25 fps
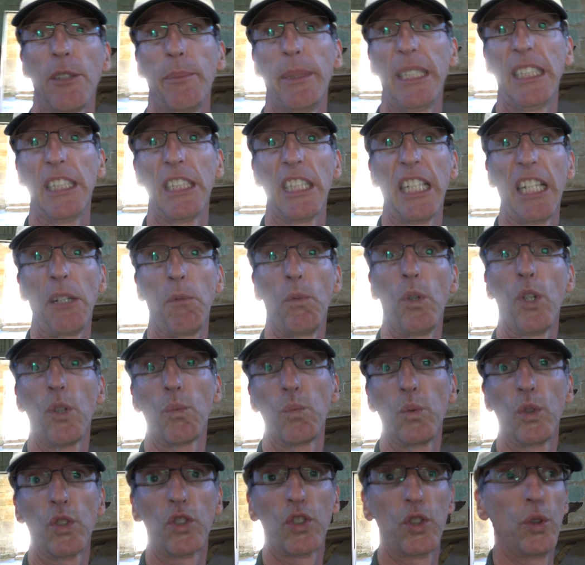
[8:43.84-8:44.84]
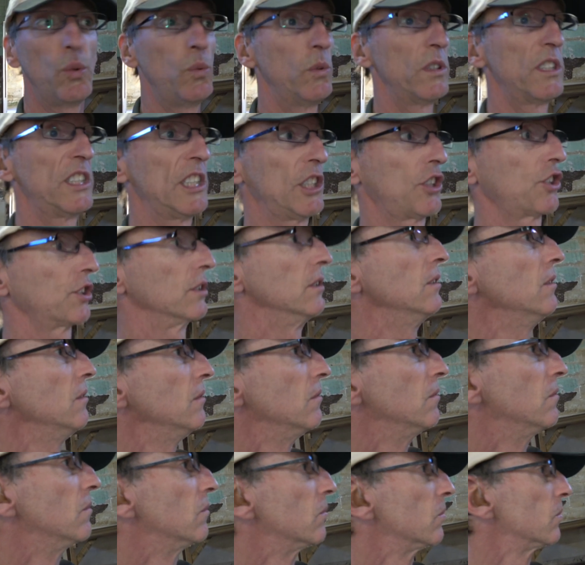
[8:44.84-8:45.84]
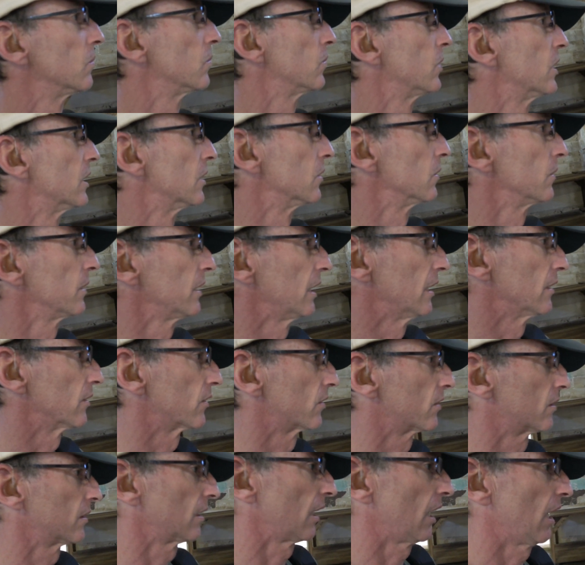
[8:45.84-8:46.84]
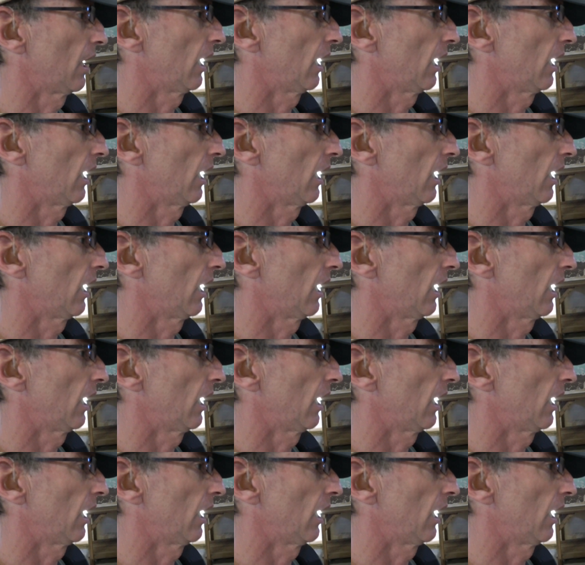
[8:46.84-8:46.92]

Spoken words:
have been a World War II addition. Well, yes.